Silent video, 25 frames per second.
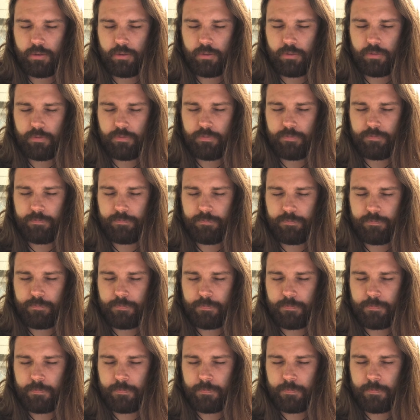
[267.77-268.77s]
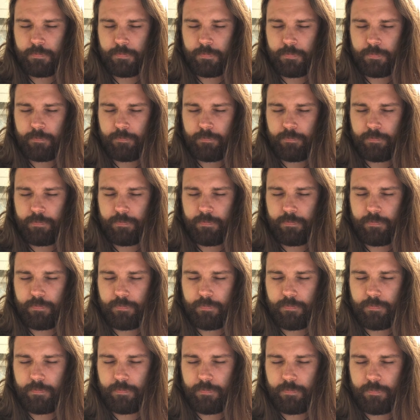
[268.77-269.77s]

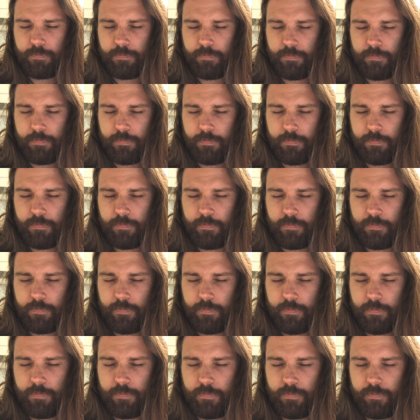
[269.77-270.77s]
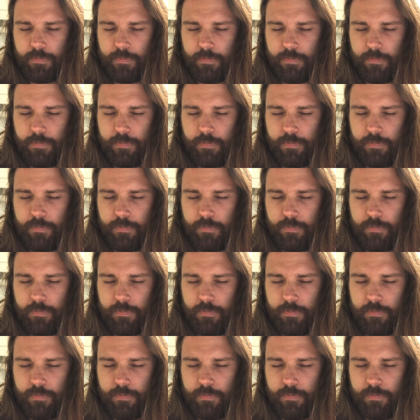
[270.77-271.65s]
(silence)